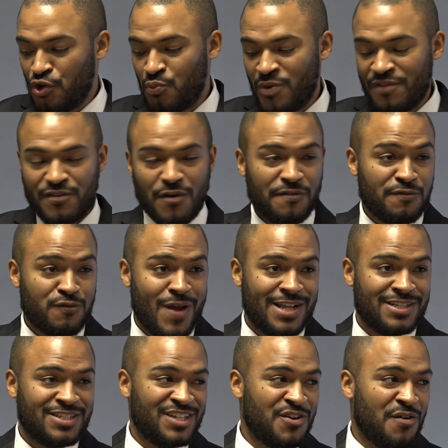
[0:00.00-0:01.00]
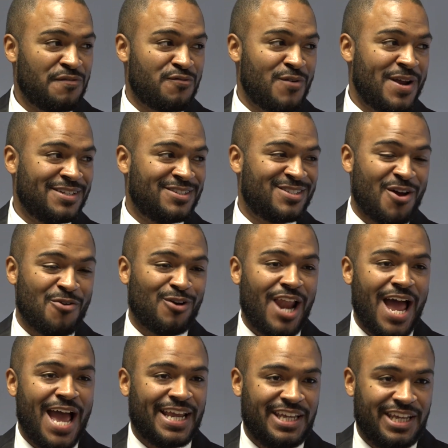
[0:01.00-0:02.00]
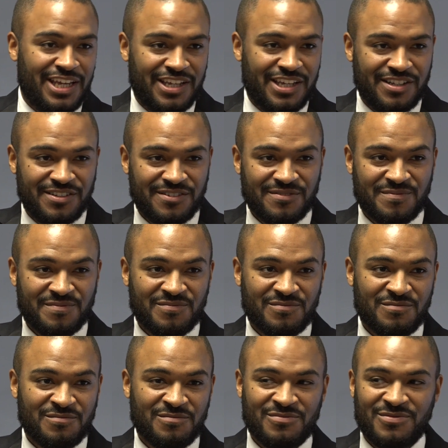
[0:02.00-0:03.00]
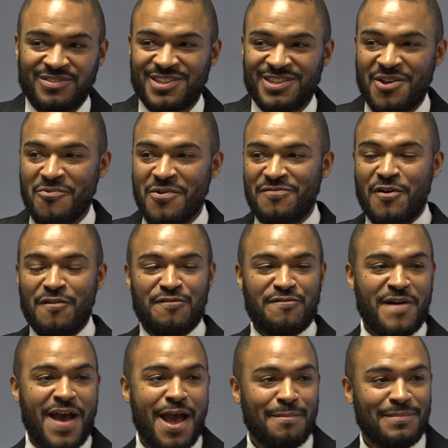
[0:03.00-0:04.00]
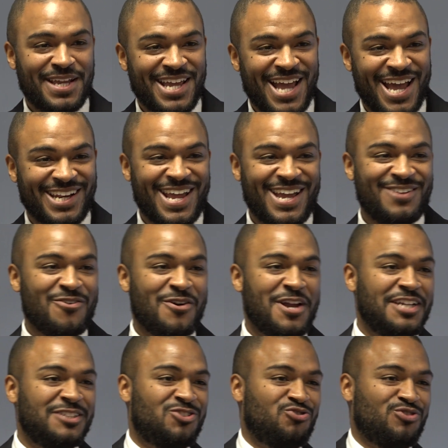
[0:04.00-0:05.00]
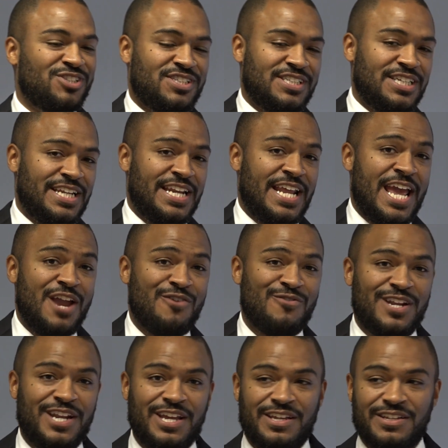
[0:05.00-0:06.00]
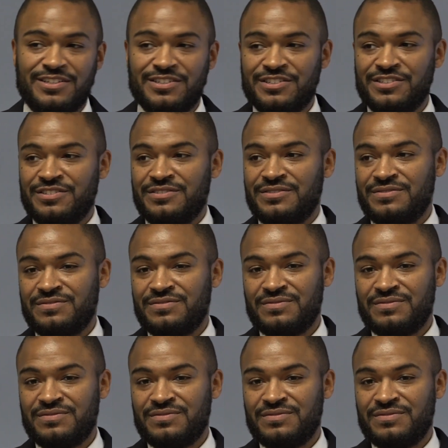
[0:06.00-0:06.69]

because you're with your friends and your friends don't like it. You're with your family and they're not interested in hearing it.